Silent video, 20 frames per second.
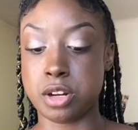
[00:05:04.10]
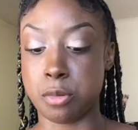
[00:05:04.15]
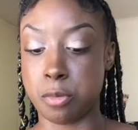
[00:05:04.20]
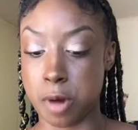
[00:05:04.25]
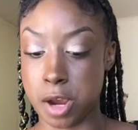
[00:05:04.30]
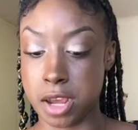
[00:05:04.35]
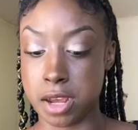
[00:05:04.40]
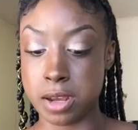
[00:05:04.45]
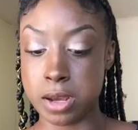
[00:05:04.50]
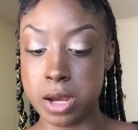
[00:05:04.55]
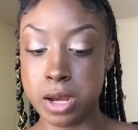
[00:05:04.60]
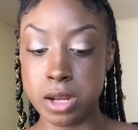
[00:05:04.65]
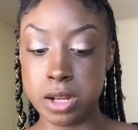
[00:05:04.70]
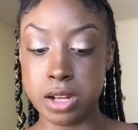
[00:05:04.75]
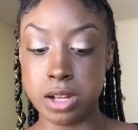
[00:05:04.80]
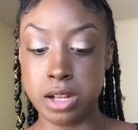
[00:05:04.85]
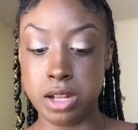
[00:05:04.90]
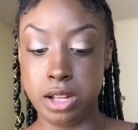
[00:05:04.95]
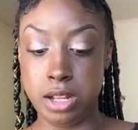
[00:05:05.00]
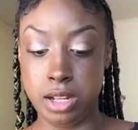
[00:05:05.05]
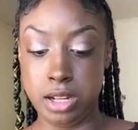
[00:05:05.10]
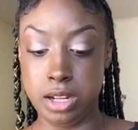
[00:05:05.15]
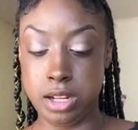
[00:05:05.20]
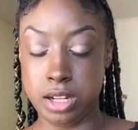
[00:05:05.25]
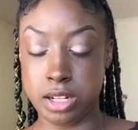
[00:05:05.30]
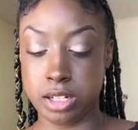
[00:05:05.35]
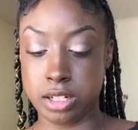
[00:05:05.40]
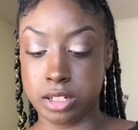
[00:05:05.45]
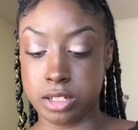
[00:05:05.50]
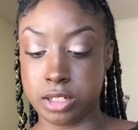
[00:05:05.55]
in a way,
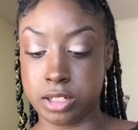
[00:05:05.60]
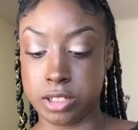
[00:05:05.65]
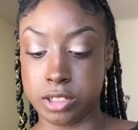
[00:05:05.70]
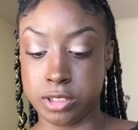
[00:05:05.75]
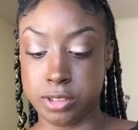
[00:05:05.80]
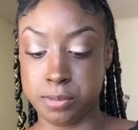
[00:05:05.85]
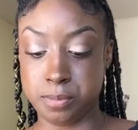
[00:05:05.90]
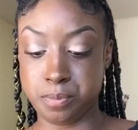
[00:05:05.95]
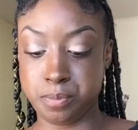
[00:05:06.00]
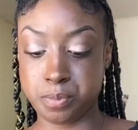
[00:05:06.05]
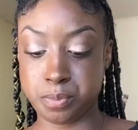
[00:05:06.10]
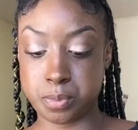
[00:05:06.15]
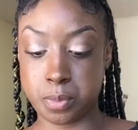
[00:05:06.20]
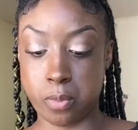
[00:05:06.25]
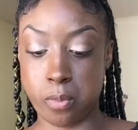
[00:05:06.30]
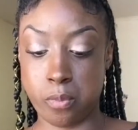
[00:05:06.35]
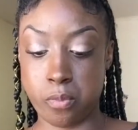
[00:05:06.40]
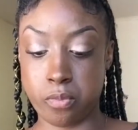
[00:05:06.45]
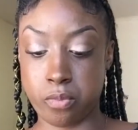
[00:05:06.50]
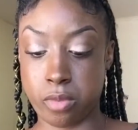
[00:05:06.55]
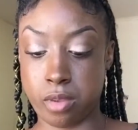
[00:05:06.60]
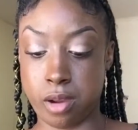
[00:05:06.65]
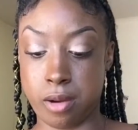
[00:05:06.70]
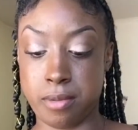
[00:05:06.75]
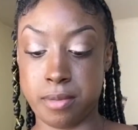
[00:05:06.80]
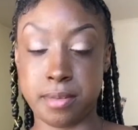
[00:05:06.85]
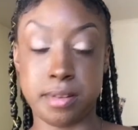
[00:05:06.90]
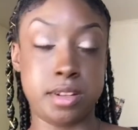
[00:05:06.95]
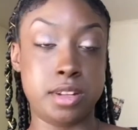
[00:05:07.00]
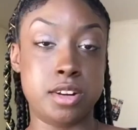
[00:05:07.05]
and um,
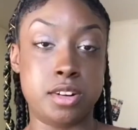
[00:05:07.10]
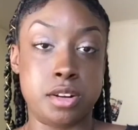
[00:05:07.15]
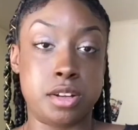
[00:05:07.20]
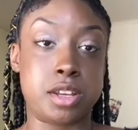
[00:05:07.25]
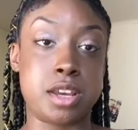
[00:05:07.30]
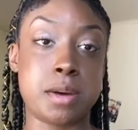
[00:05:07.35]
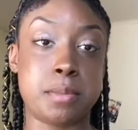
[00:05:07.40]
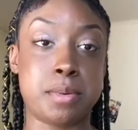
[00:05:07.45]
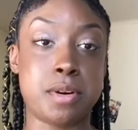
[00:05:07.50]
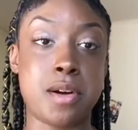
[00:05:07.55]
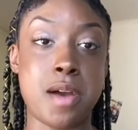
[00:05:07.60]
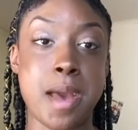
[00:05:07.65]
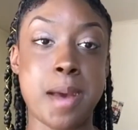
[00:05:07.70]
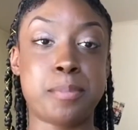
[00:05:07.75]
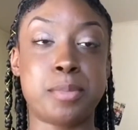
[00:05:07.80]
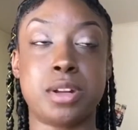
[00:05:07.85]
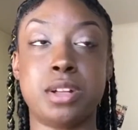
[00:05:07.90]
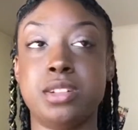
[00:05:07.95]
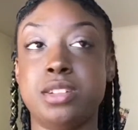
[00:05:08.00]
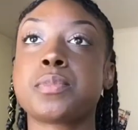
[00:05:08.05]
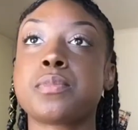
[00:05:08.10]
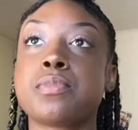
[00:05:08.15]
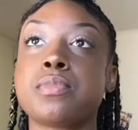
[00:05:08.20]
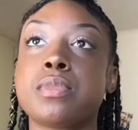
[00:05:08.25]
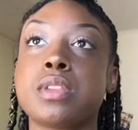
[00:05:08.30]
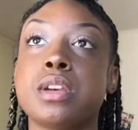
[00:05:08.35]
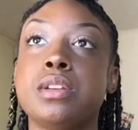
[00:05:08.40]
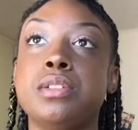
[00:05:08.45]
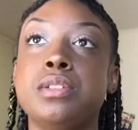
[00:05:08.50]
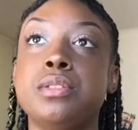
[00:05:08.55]
you know, it kept on happening.
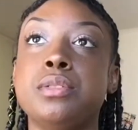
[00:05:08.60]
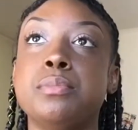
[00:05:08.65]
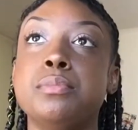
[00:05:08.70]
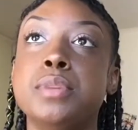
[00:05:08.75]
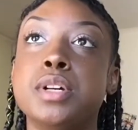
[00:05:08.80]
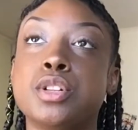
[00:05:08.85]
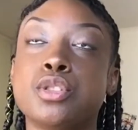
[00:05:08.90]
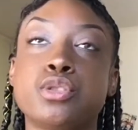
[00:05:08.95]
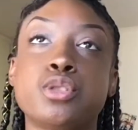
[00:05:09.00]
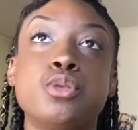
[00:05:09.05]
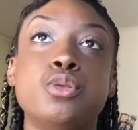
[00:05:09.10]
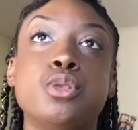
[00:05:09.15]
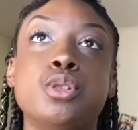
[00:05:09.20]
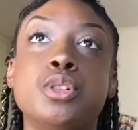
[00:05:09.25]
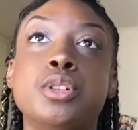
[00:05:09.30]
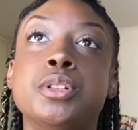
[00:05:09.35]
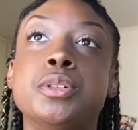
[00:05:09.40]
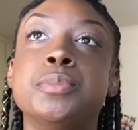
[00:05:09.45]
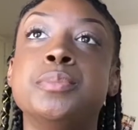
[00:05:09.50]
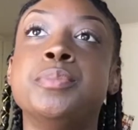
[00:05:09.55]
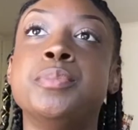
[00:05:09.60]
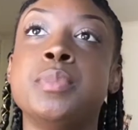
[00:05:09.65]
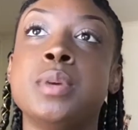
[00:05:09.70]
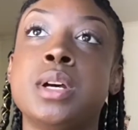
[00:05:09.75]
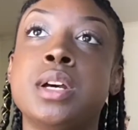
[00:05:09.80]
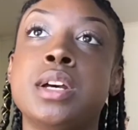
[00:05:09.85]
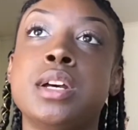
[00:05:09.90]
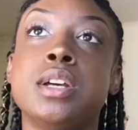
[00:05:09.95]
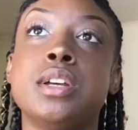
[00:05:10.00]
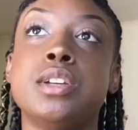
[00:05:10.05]
Middle school,
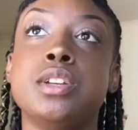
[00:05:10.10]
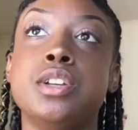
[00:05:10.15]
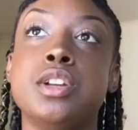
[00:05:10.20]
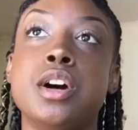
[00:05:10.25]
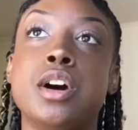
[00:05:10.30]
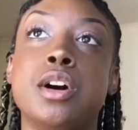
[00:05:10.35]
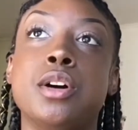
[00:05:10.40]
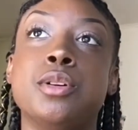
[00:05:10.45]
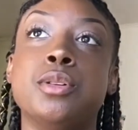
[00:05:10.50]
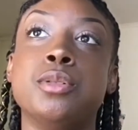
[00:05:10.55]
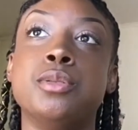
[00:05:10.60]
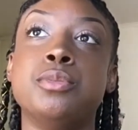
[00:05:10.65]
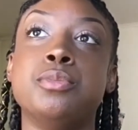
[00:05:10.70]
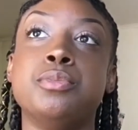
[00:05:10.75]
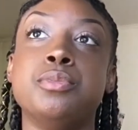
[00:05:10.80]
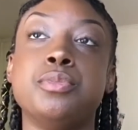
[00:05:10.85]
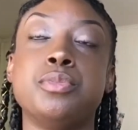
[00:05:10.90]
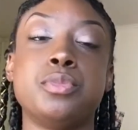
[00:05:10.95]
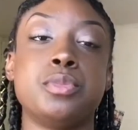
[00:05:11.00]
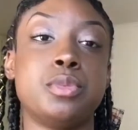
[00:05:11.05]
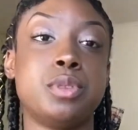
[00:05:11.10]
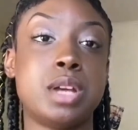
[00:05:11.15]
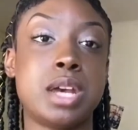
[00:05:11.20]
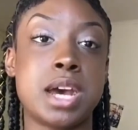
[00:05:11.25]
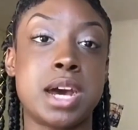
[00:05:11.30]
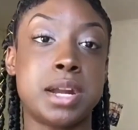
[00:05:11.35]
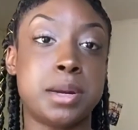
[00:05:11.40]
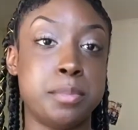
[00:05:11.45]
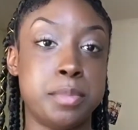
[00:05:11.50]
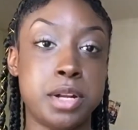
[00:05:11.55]
you know,
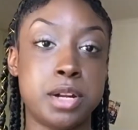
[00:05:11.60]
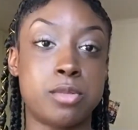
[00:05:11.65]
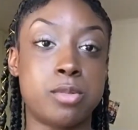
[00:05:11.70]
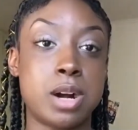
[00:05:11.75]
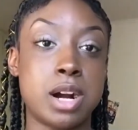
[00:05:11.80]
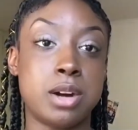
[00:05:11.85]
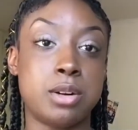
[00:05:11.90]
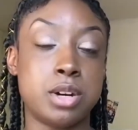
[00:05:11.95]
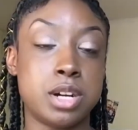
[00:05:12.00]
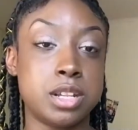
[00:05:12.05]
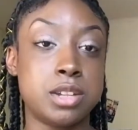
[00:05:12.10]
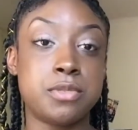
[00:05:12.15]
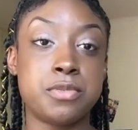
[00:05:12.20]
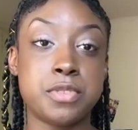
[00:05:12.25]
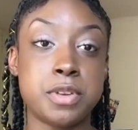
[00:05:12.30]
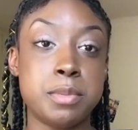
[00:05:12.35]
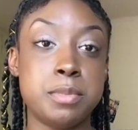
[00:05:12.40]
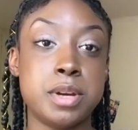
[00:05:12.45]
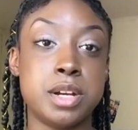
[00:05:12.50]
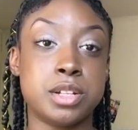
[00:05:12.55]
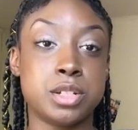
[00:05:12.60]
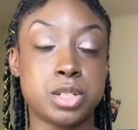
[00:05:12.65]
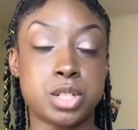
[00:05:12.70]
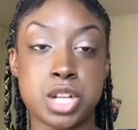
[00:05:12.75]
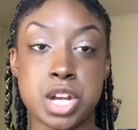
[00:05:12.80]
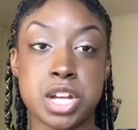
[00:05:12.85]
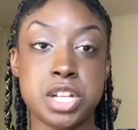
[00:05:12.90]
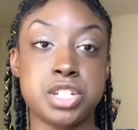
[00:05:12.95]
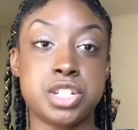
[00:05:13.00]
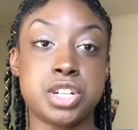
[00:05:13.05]
had to be around other females
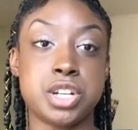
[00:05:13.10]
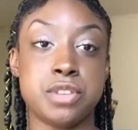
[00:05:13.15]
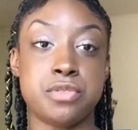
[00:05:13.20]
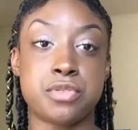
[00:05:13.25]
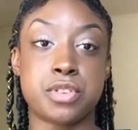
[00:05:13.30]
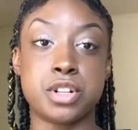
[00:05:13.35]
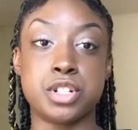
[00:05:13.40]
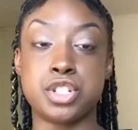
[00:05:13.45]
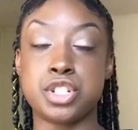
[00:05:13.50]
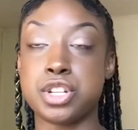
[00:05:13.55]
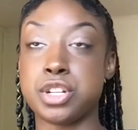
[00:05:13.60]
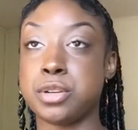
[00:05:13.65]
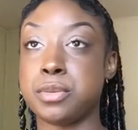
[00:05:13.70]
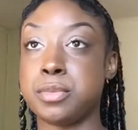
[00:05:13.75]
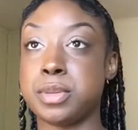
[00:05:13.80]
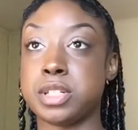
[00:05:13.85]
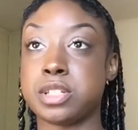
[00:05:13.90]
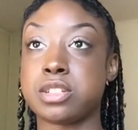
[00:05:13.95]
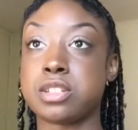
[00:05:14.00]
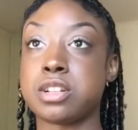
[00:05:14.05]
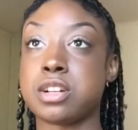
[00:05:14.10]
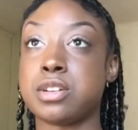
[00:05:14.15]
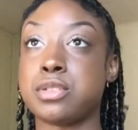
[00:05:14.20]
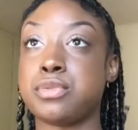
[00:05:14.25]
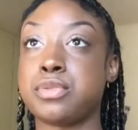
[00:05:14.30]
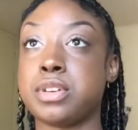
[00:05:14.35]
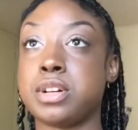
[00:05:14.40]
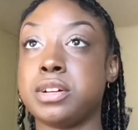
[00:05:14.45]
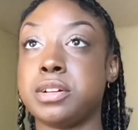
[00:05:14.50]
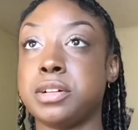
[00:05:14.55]
changing for gym and
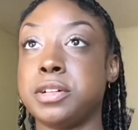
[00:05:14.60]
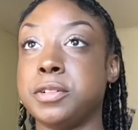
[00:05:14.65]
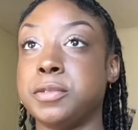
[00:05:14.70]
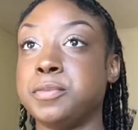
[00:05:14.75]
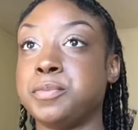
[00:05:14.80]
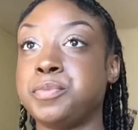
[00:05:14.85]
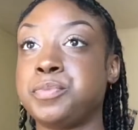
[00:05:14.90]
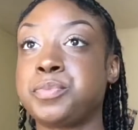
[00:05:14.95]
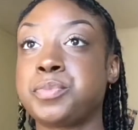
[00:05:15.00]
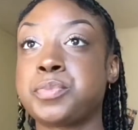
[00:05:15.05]
stuff. Um,